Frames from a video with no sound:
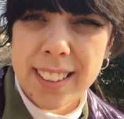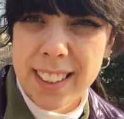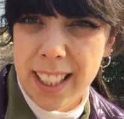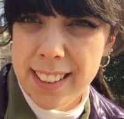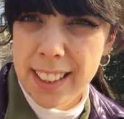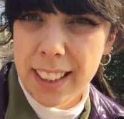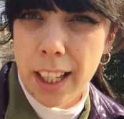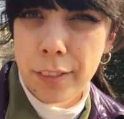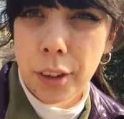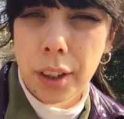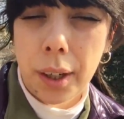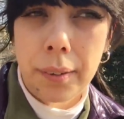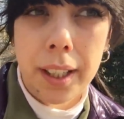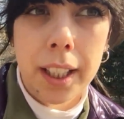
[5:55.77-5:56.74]
aesthetic they've
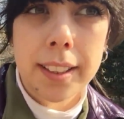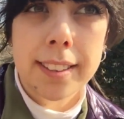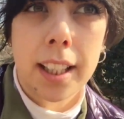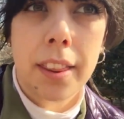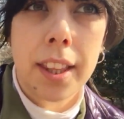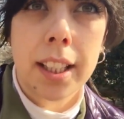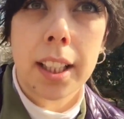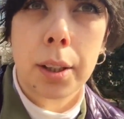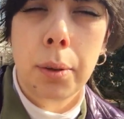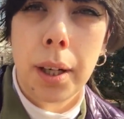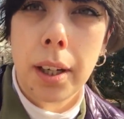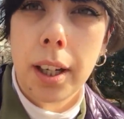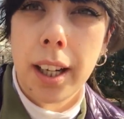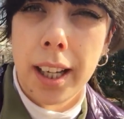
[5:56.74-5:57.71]
got going, because I think that
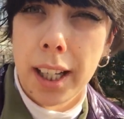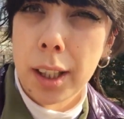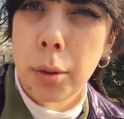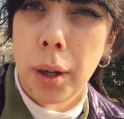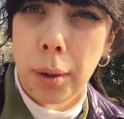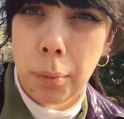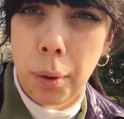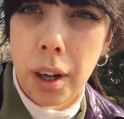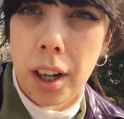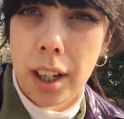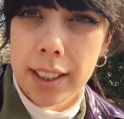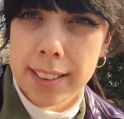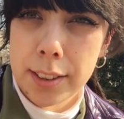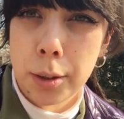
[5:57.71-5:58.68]
quite
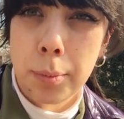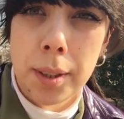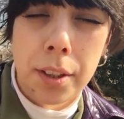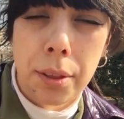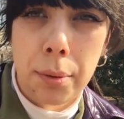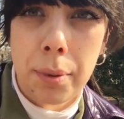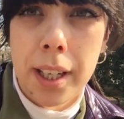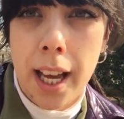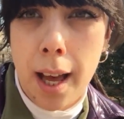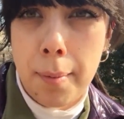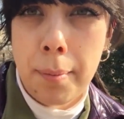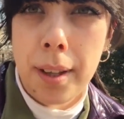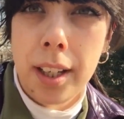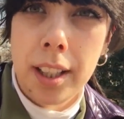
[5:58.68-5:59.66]
works. It's almost
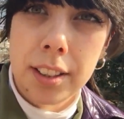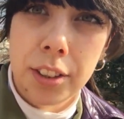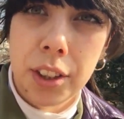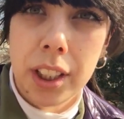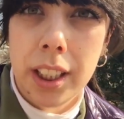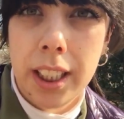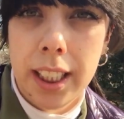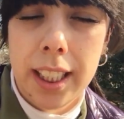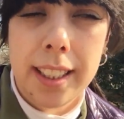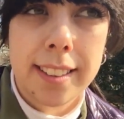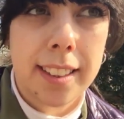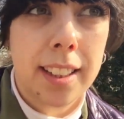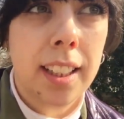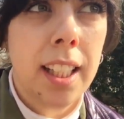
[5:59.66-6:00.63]
3M in its
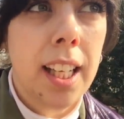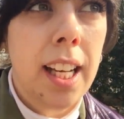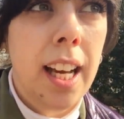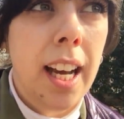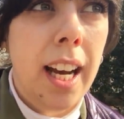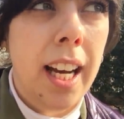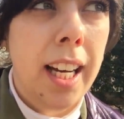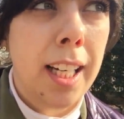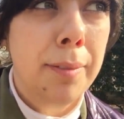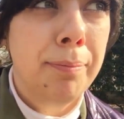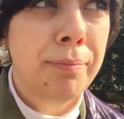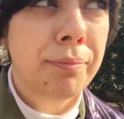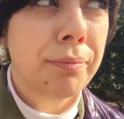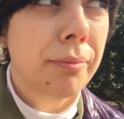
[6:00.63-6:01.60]
sheeniness,
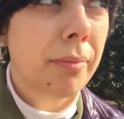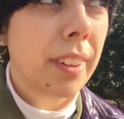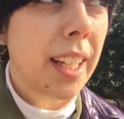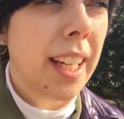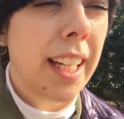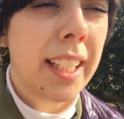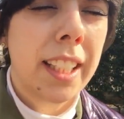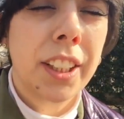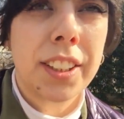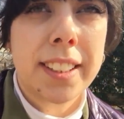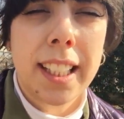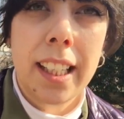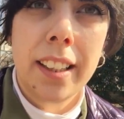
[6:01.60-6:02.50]
and you can